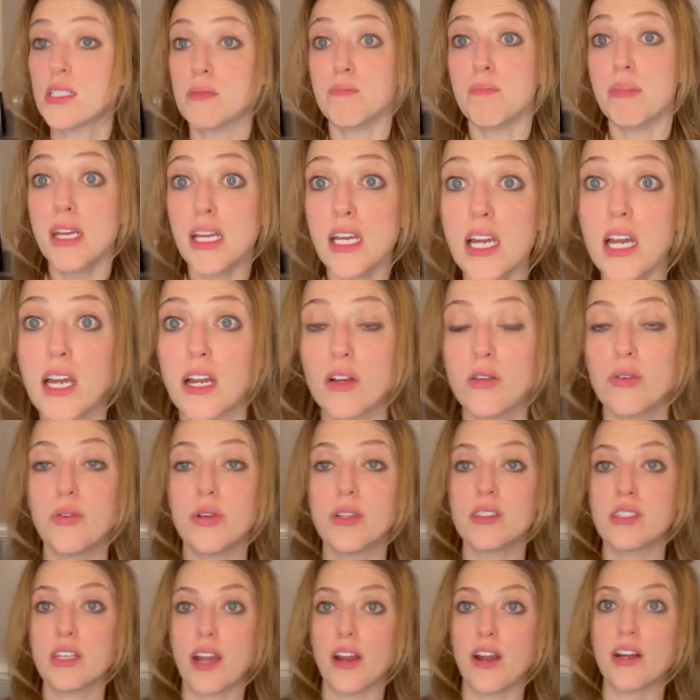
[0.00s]
being, who
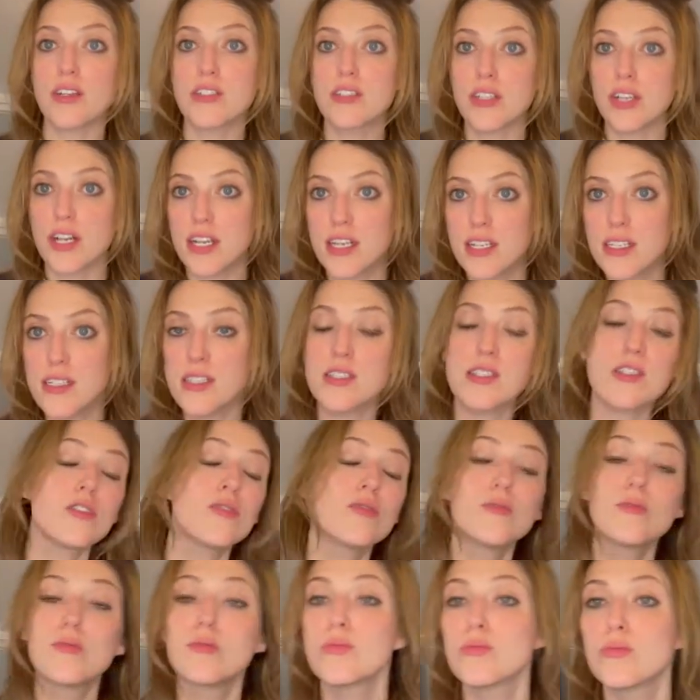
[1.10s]
his character is,
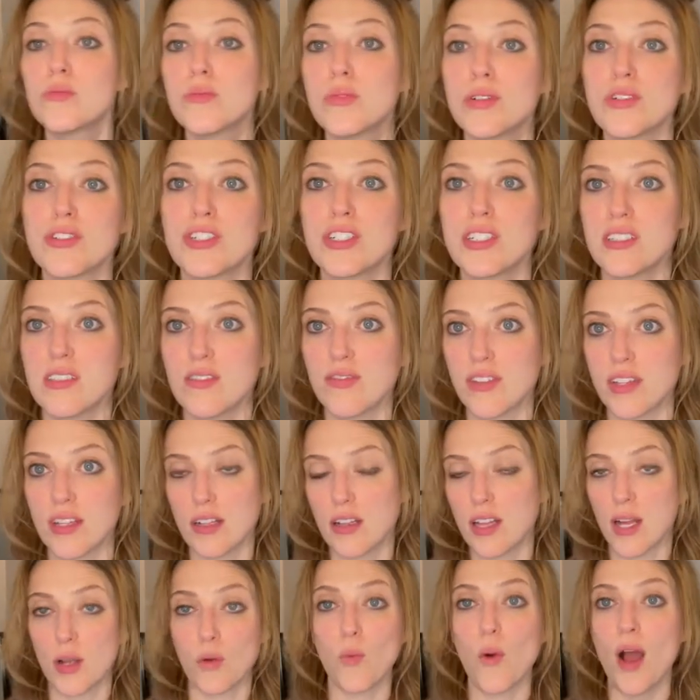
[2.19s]
you will just feel
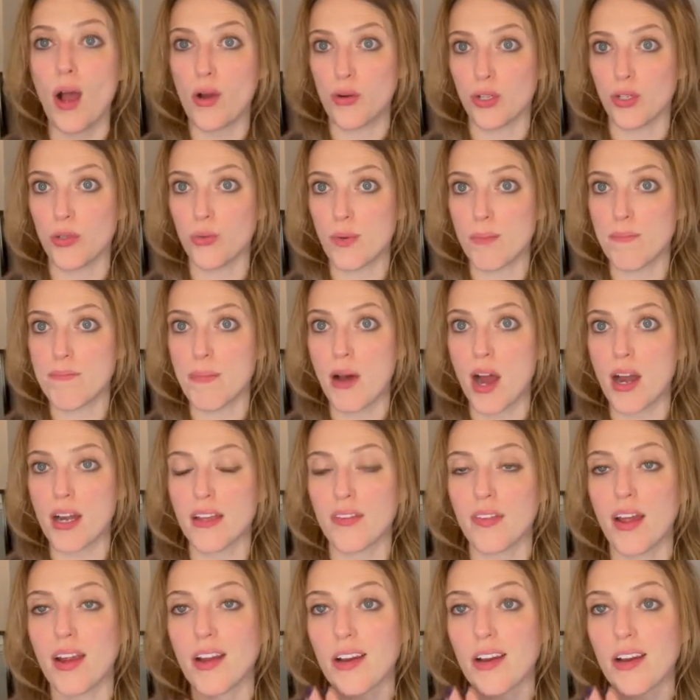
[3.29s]
like, wow, you embody that